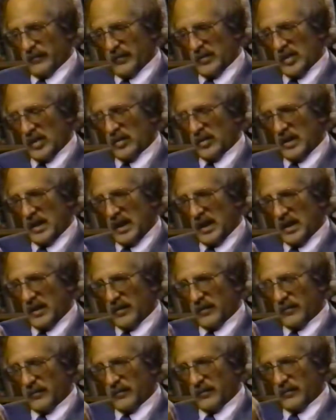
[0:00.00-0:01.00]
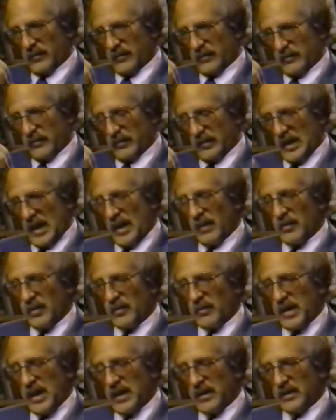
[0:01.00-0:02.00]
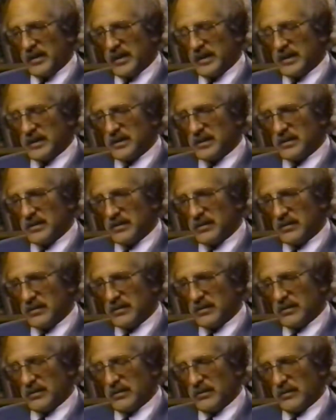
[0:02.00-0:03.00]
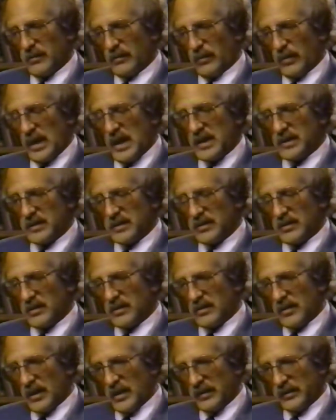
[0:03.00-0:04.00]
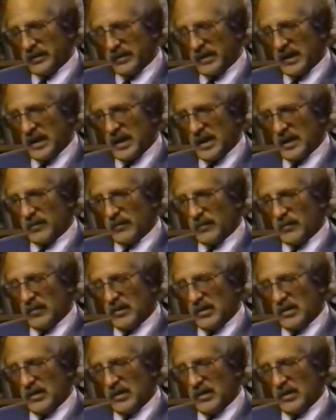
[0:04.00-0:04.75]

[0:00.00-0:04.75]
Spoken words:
don't have the abnormalities present all the time.